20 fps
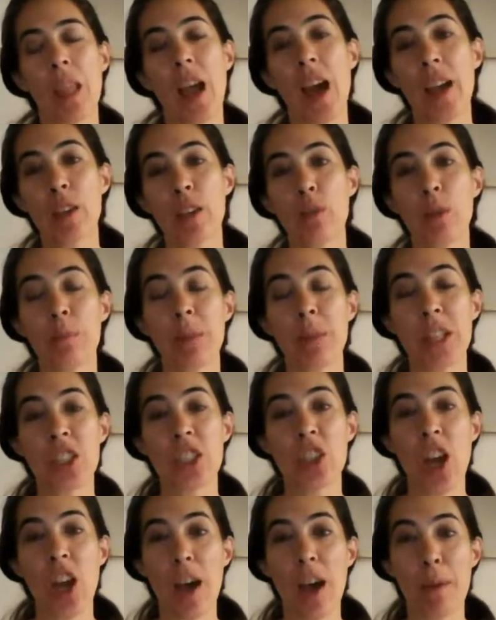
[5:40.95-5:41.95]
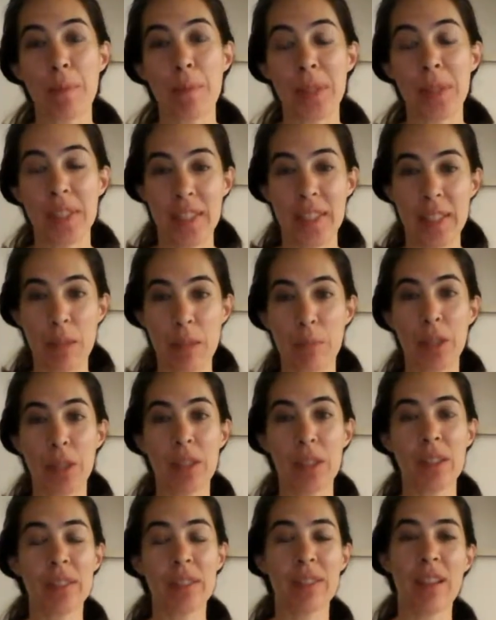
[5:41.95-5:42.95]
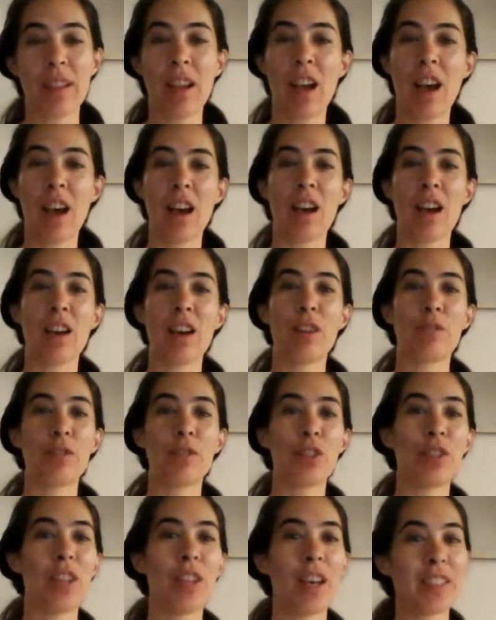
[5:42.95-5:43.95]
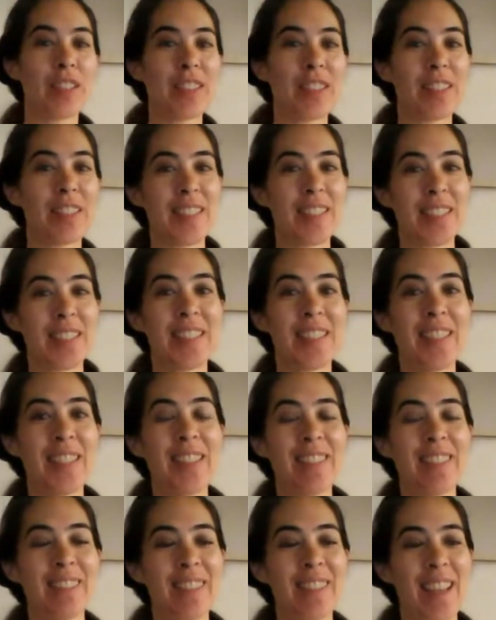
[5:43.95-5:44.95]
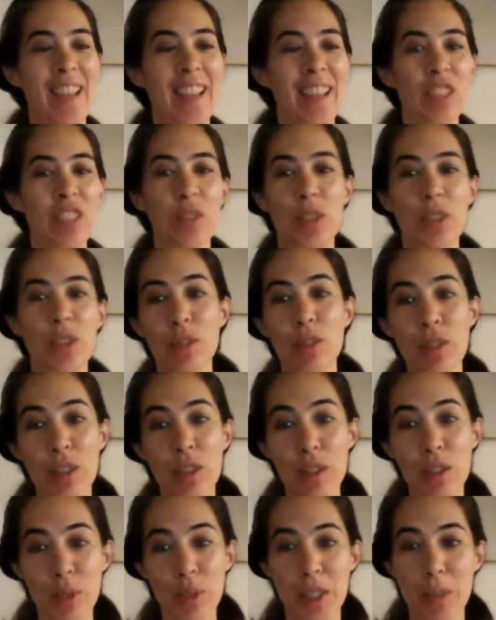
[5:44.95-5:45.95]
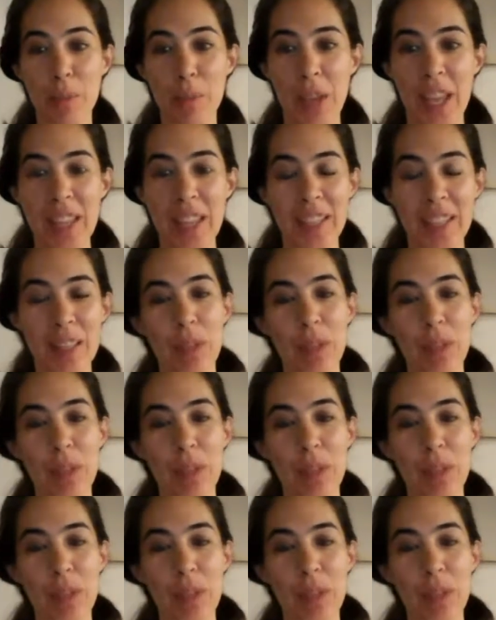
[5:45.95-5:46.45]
I quit my job in December of 2016, and so I no longer work at the bank.